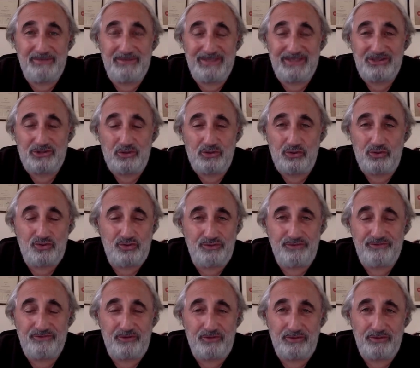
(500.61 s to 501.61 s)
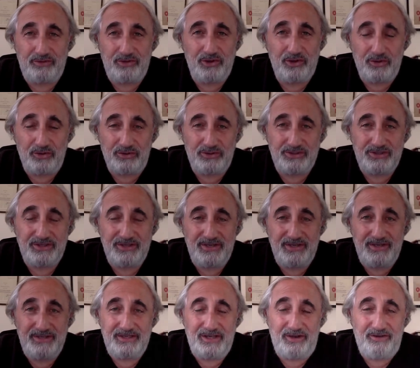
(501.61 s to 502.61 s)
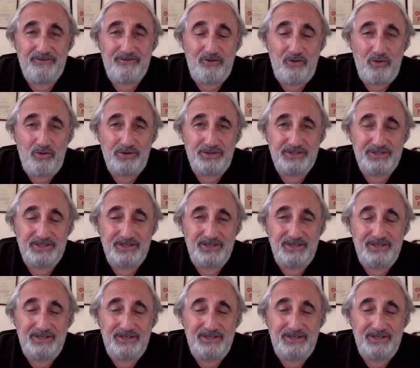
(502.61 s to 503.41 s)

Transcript: But that's also true for girls. Now, of course,